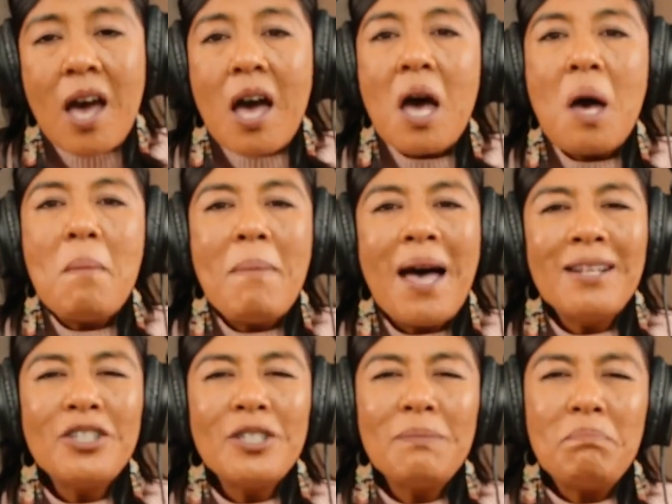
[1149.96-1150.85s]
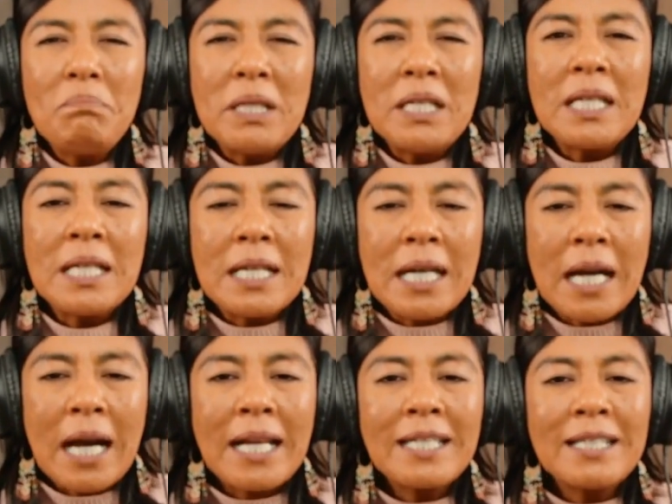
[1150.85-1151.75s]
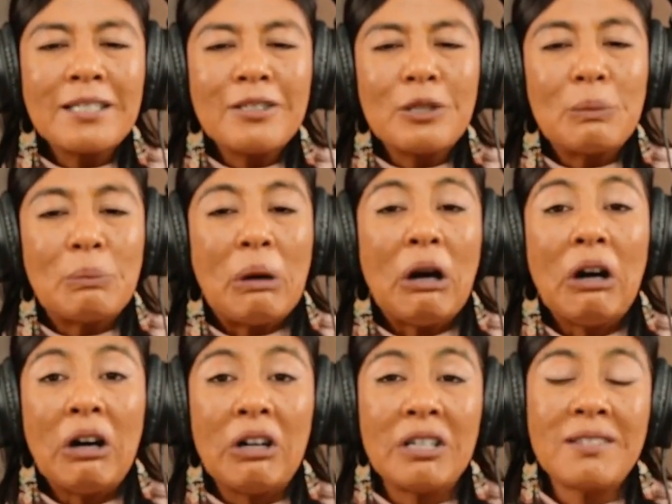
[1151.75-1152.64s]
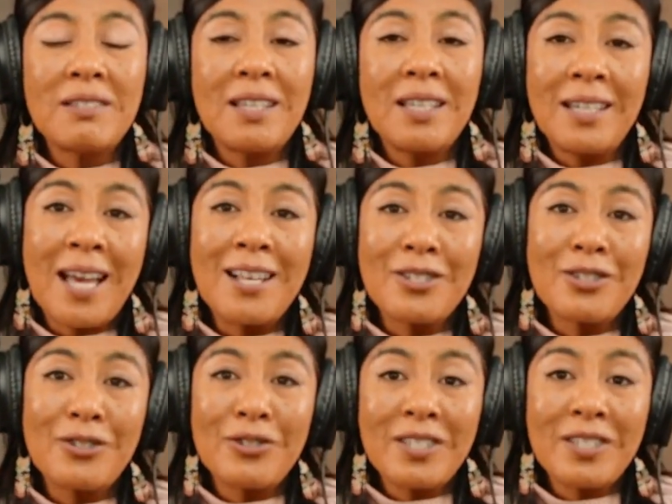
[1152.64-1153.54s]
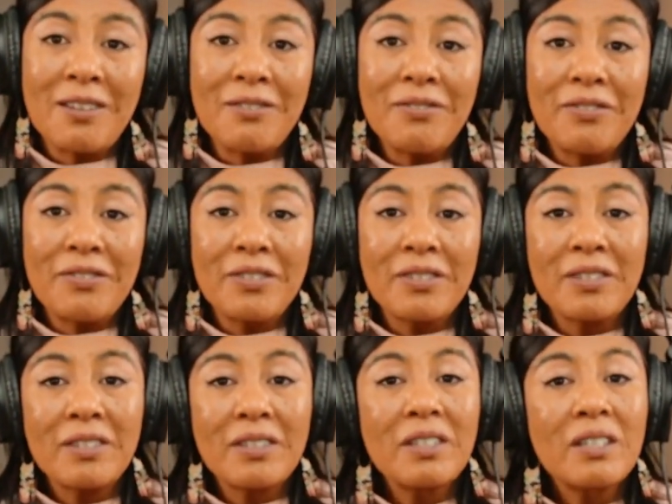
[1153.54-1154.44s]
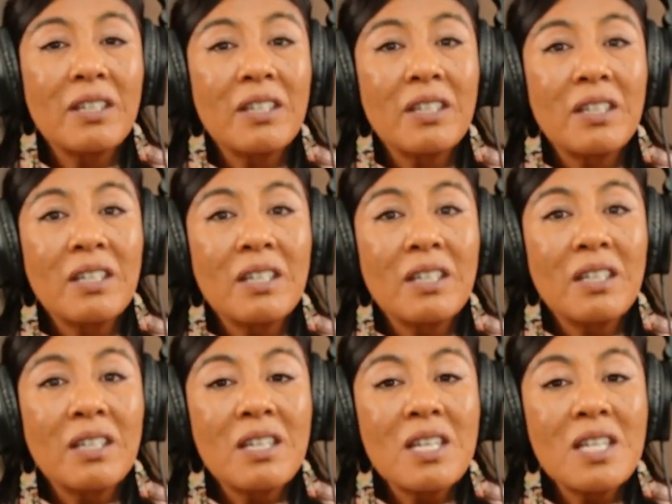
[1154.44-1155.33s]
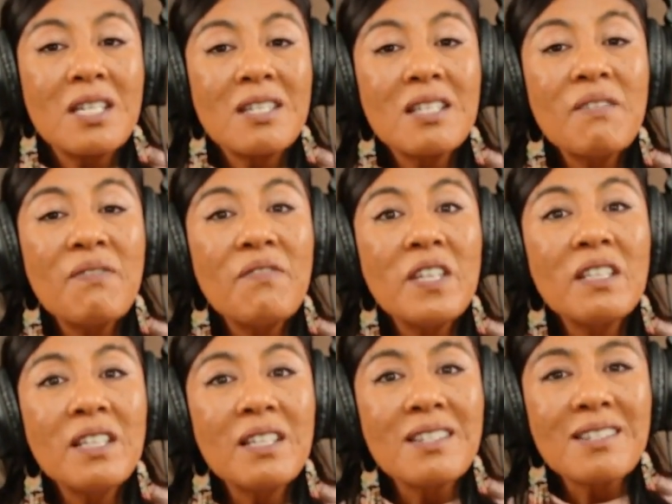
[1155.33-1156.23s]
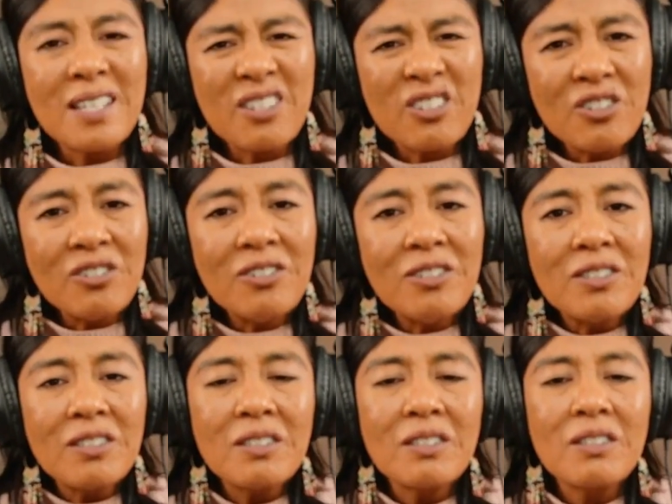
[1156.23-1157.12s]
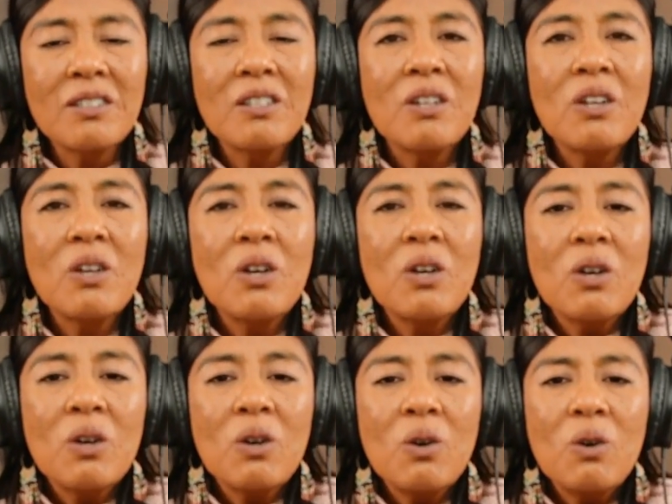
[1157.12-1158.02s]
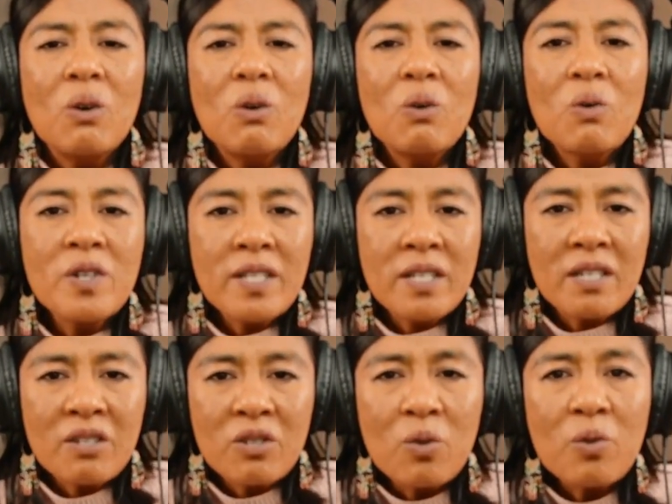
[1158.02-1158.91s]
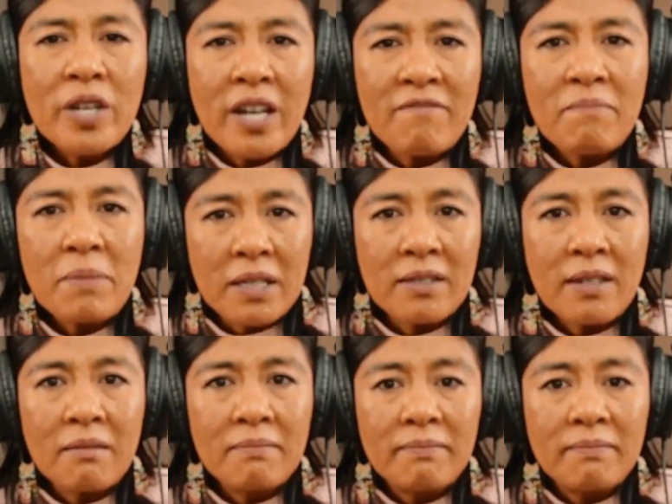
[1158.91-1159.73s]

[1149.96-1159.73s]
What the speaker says: Imagine being guided to pause and ask yourself, is this feeling a signal? Or is it a story I've picked up?